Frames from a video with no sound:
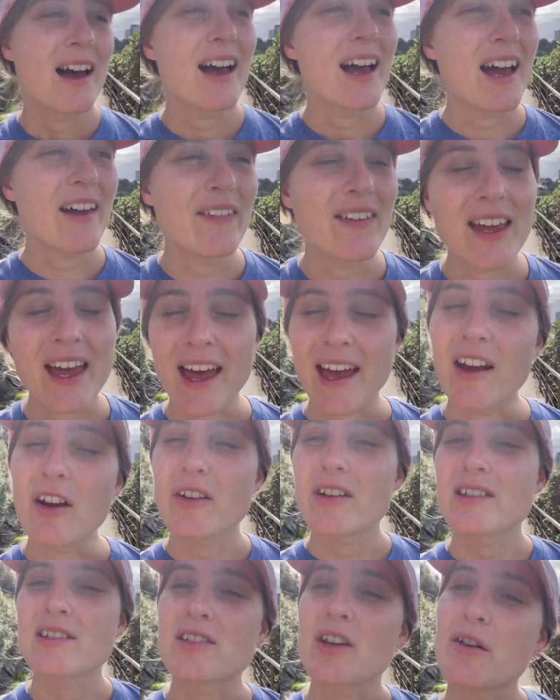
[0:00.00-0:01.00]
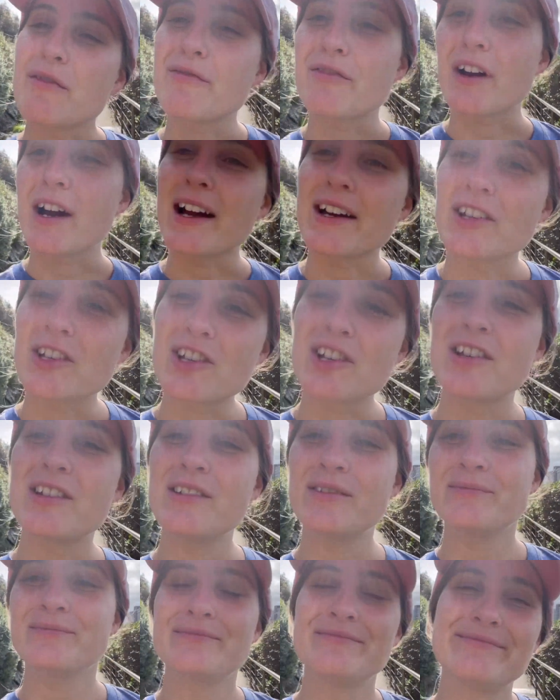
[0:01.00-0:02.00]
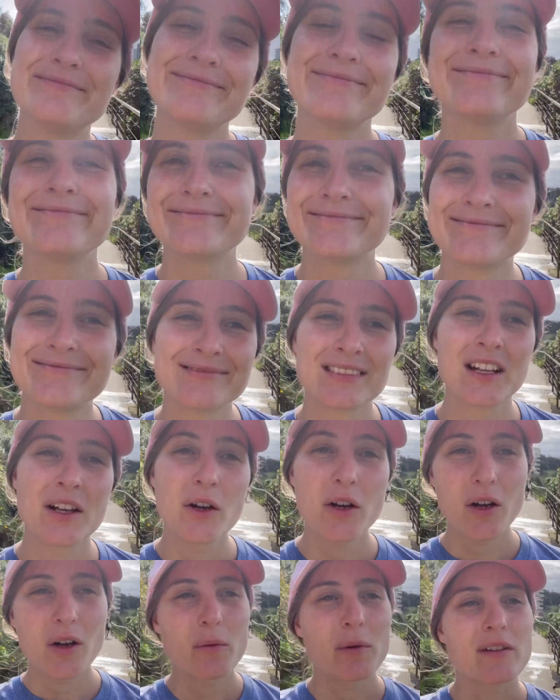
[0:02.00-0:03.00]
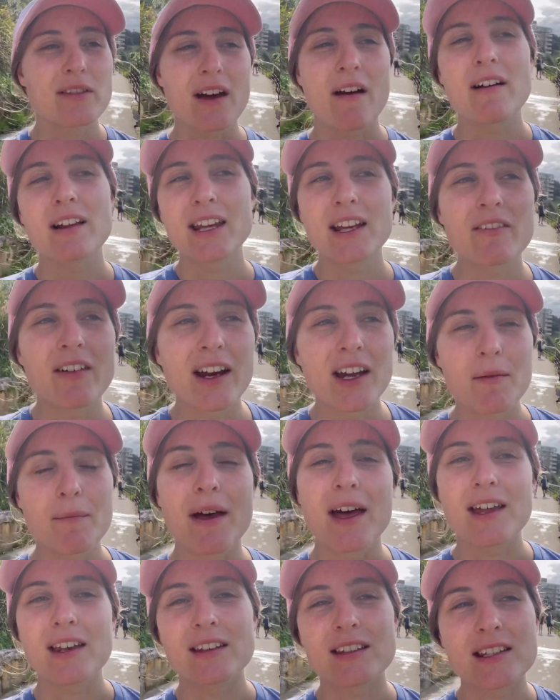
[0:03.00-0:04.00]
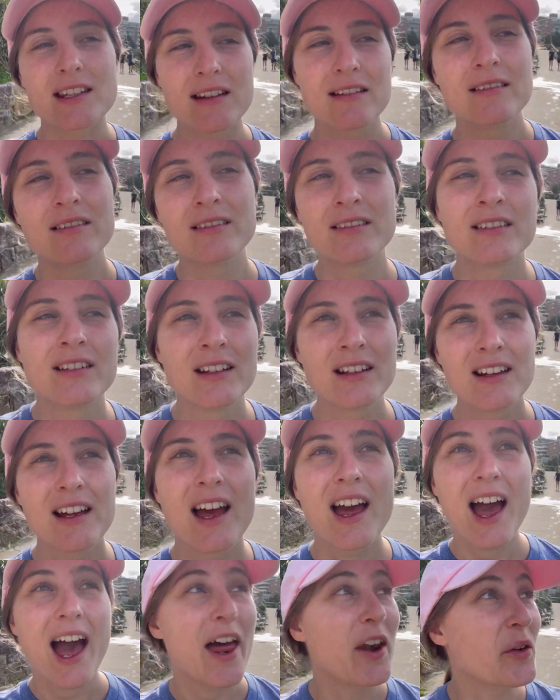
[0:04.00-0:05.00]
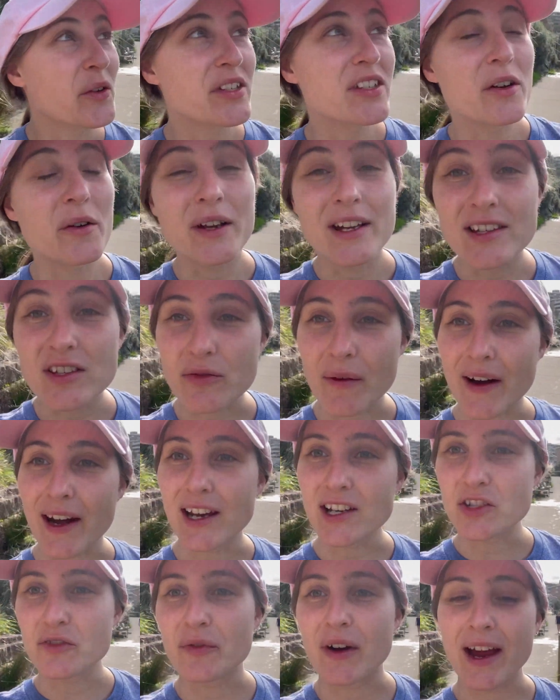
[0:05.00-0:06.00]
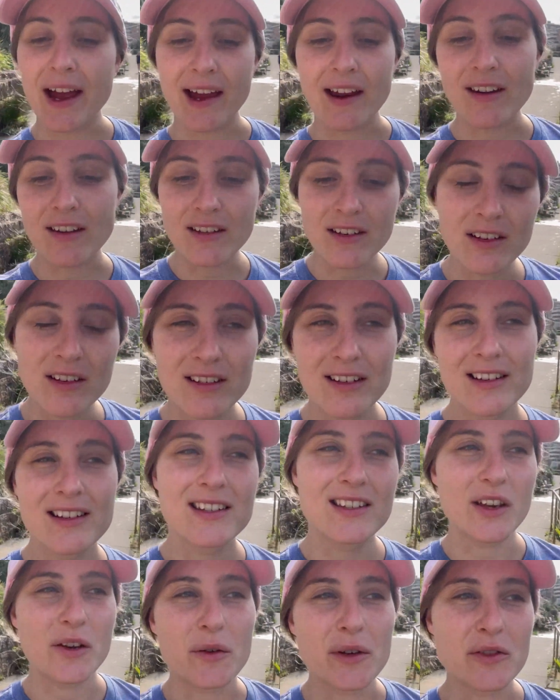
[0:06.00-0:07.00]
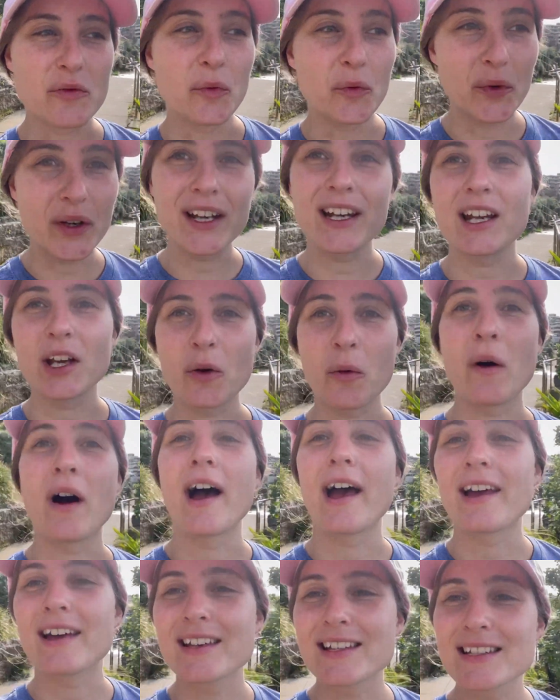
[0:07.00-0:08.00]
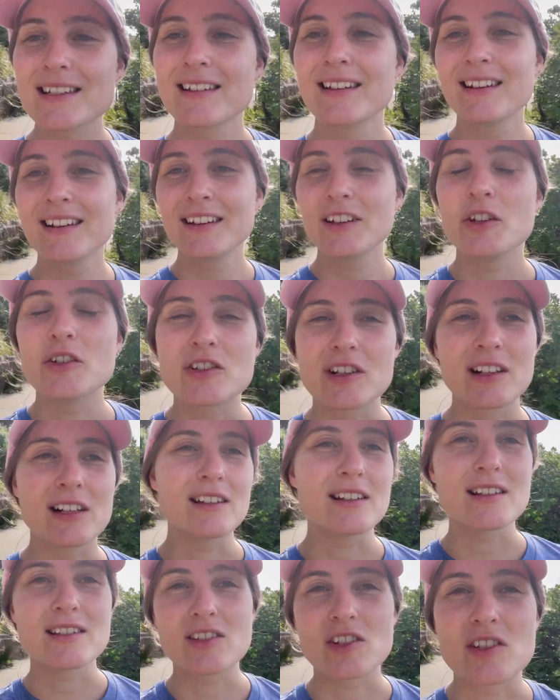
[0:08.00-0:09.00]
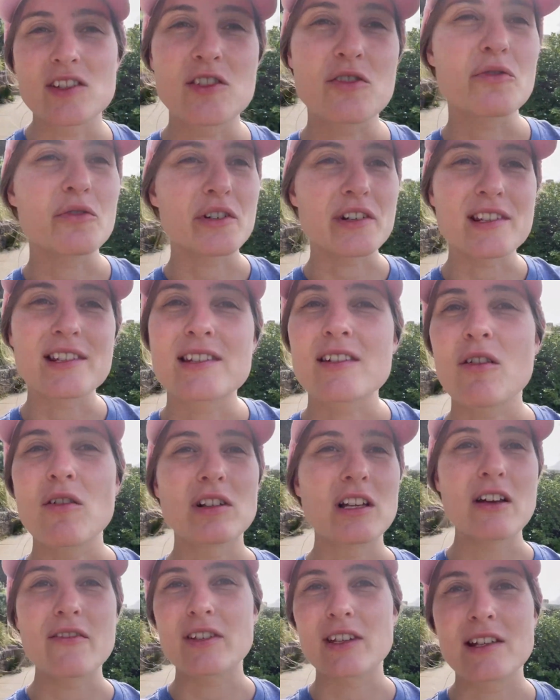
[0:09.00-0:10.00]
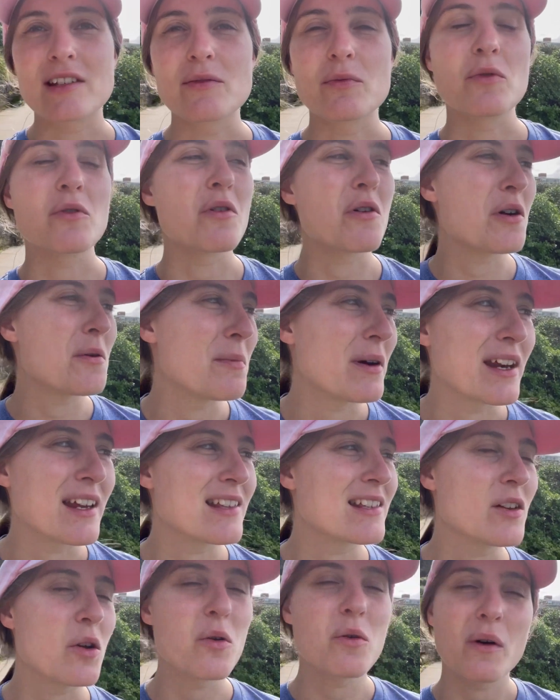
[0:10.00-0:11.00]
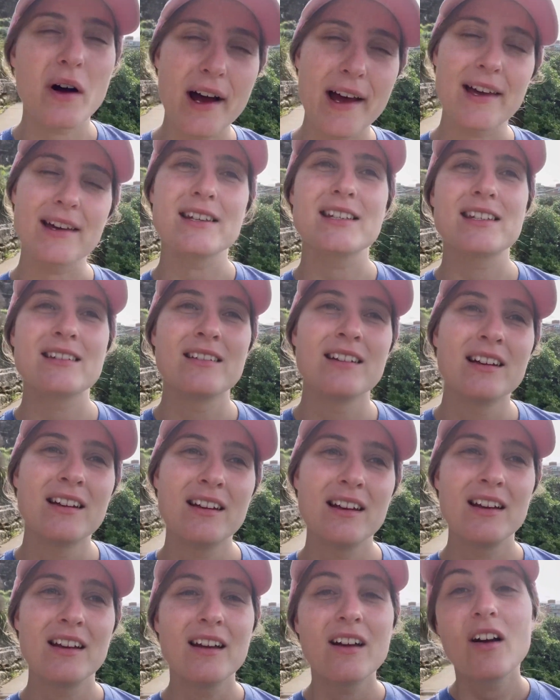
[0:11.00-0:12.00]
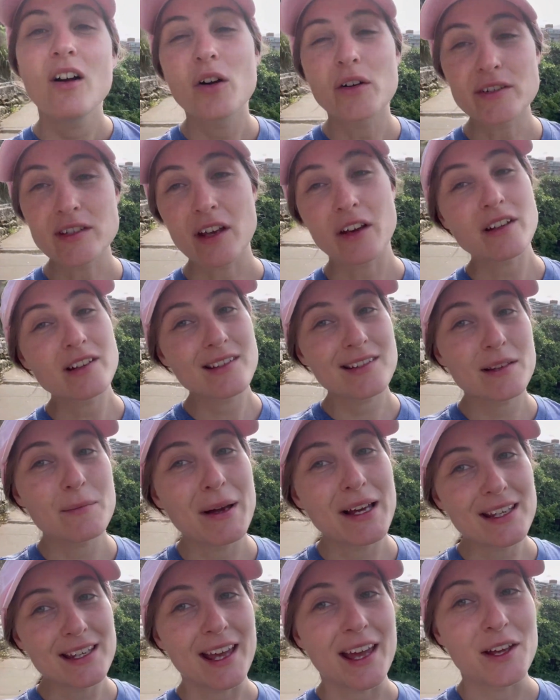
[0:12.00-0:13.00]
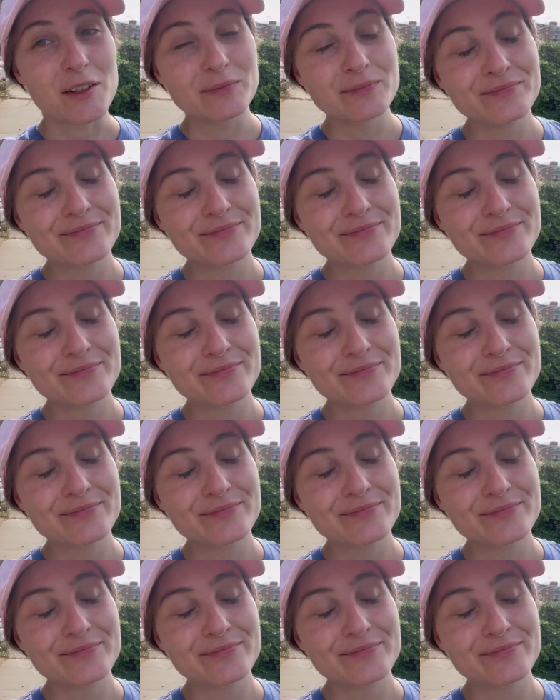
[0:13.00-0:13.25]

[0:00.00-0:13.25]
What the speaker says: And the air is so fresh. I thoroughly recommend. And also it's threatening to rain, so it's really quiet. Usually there's just tourists all over this walk, but it's quiet. Also because it's a Monday.